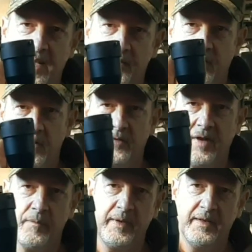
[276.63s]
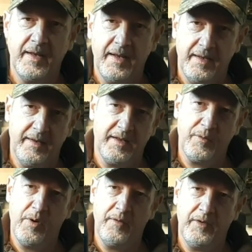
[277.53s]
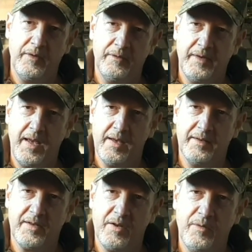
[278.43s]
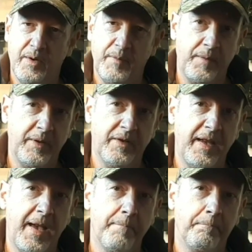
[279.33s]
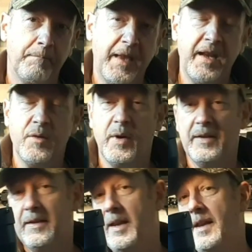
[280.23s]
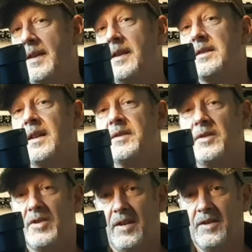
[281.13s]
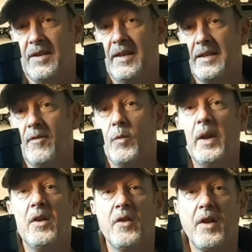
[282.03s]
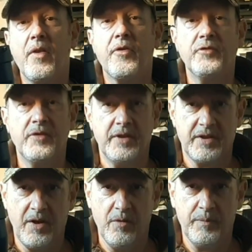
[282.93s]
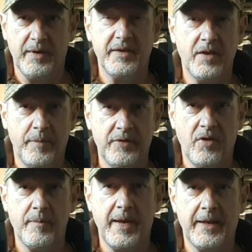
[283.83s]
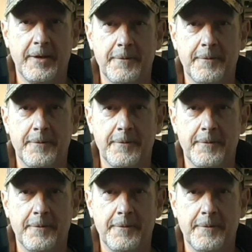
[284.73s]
if I look around me, there's quite a few here, so maybe I am. Anyway, let's cut to the chase. Let's have a quick look through this scope, then I'll be right back.